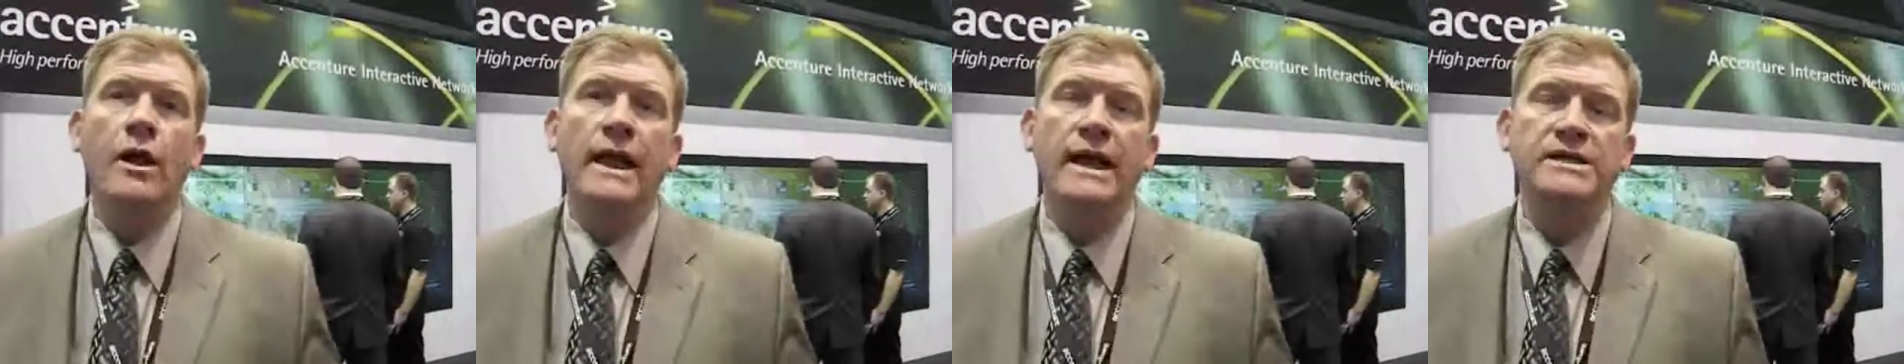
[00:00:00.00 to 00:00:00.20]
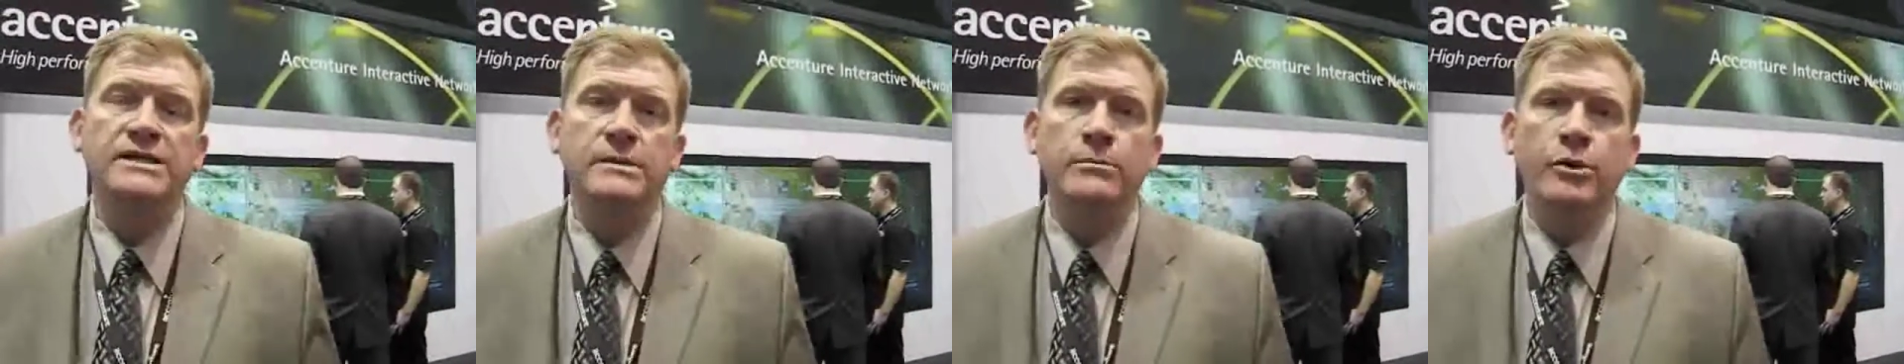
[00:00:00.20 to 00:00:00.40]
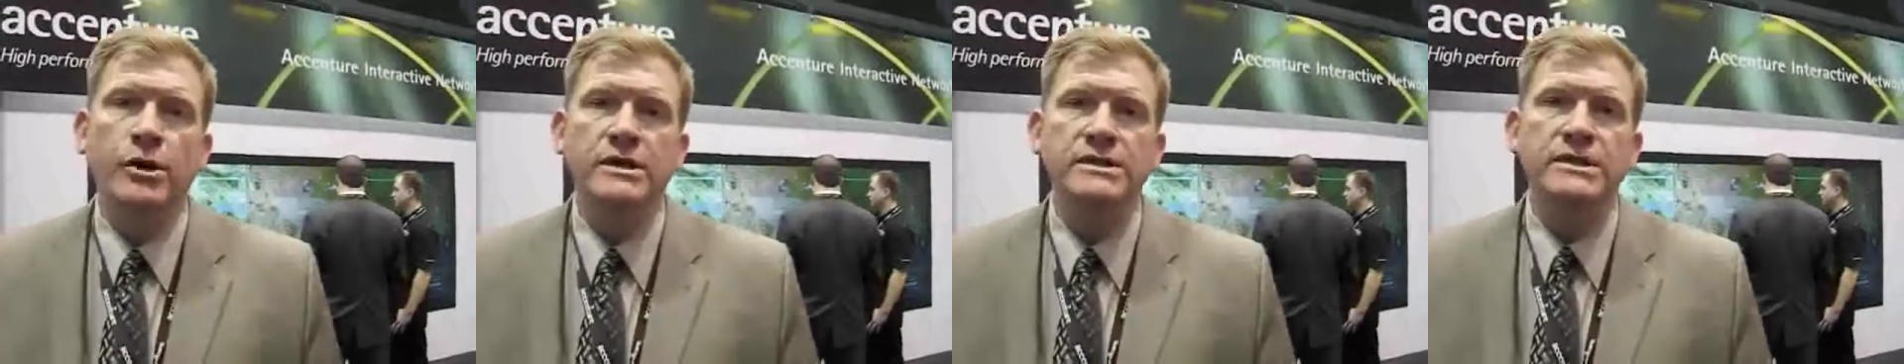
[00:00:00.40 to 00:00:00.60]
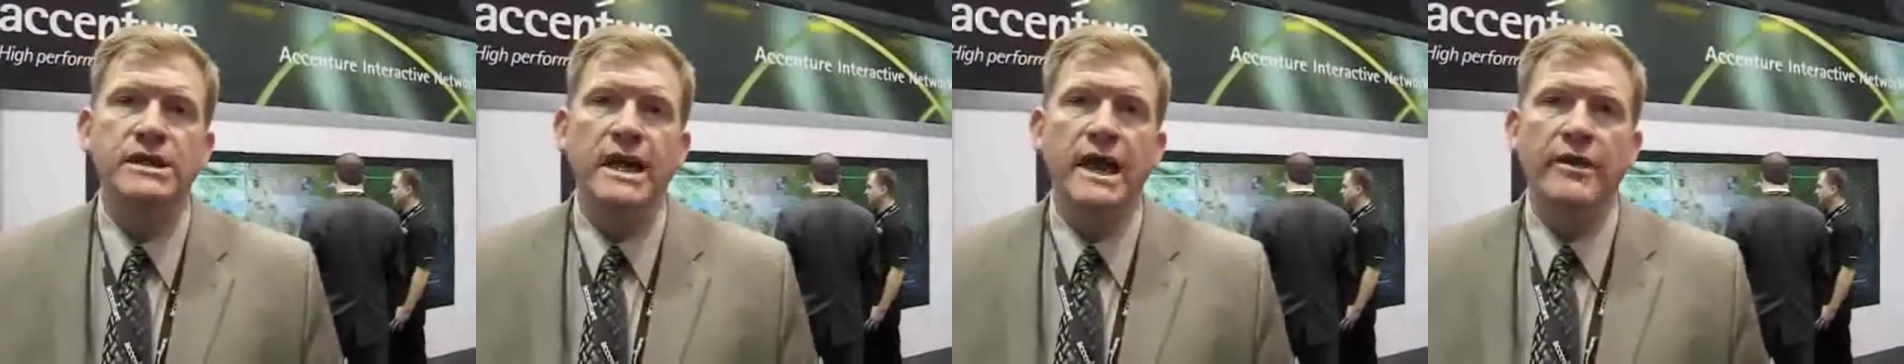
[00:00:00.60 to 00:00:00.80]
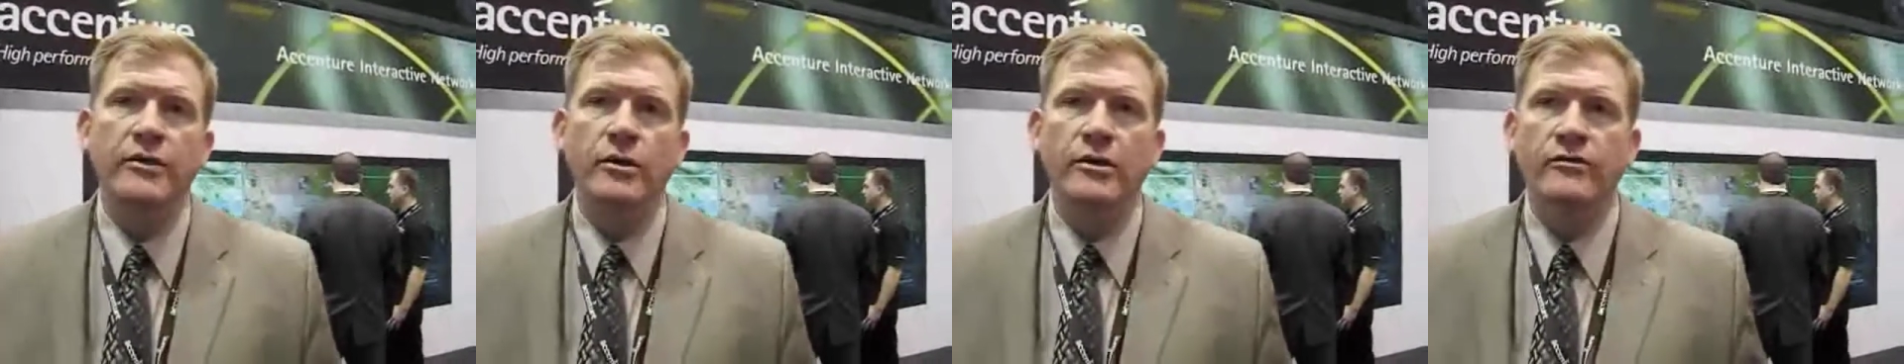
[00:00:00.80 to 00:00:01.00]
actually brings
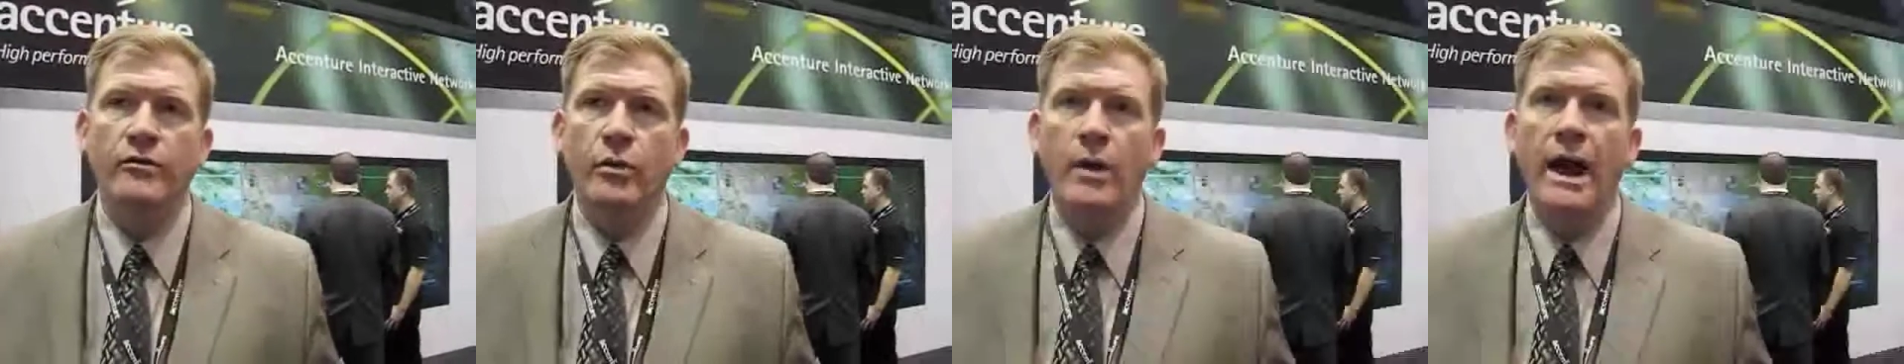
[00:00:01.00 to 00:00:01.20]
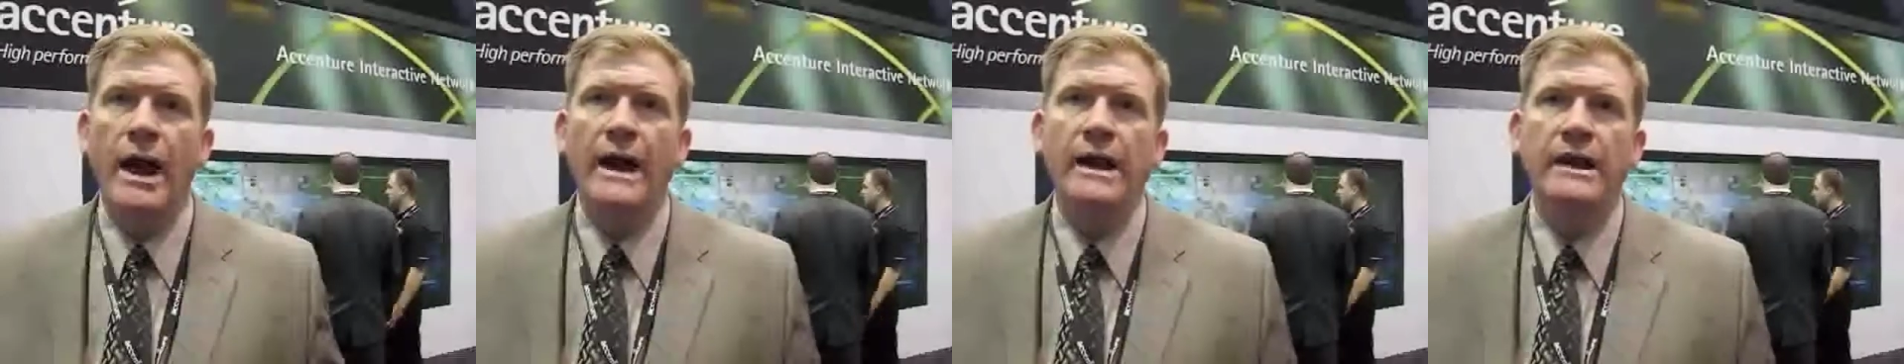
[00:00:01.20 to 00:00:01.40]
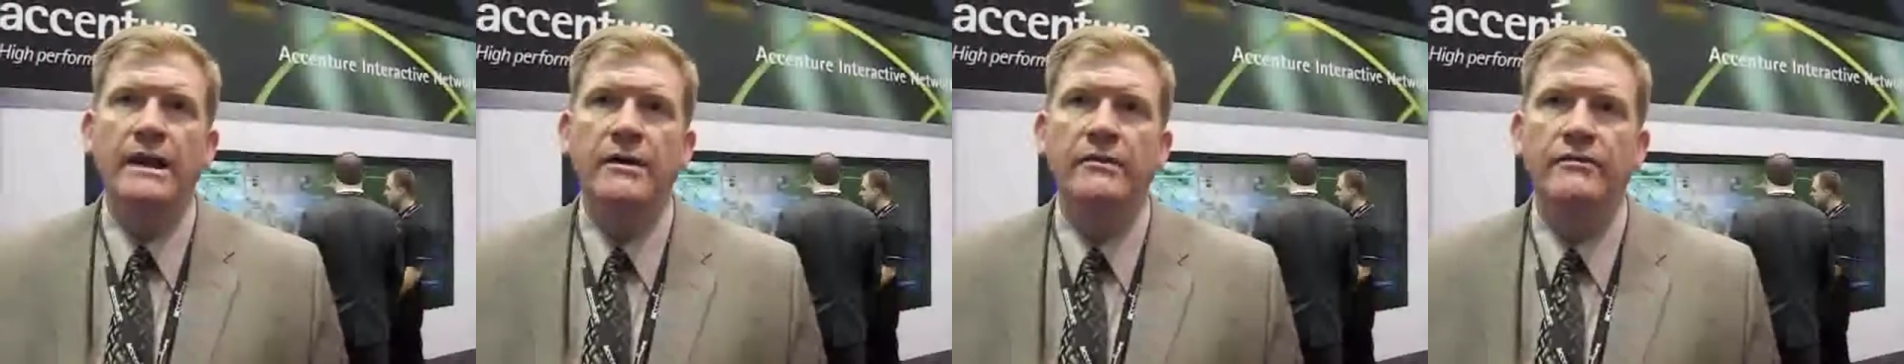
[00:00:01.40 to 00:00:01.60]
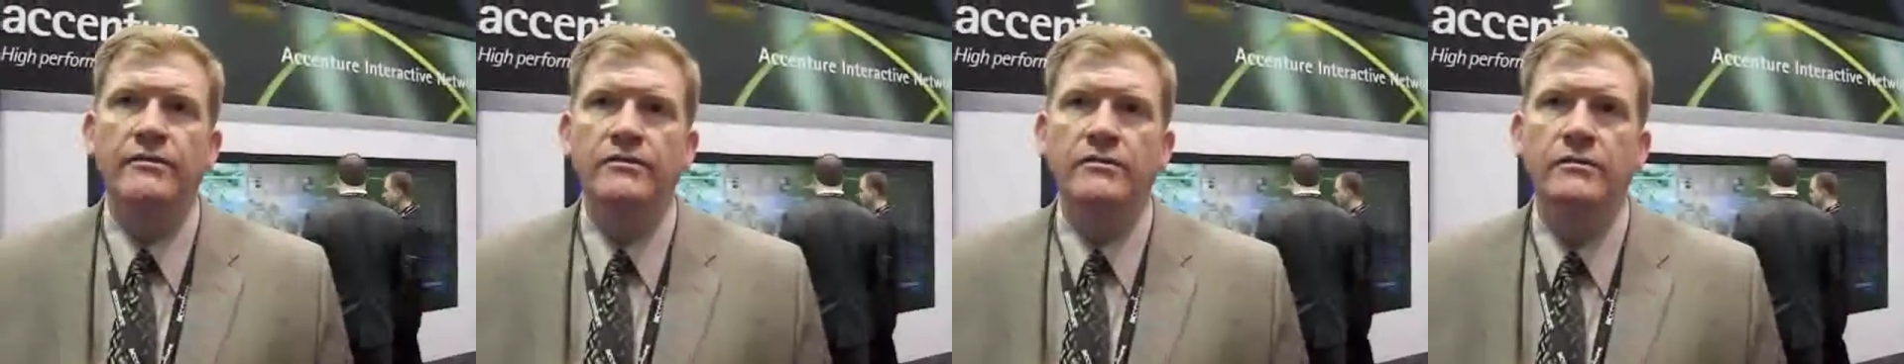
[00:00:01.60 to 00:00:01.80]
together a variety of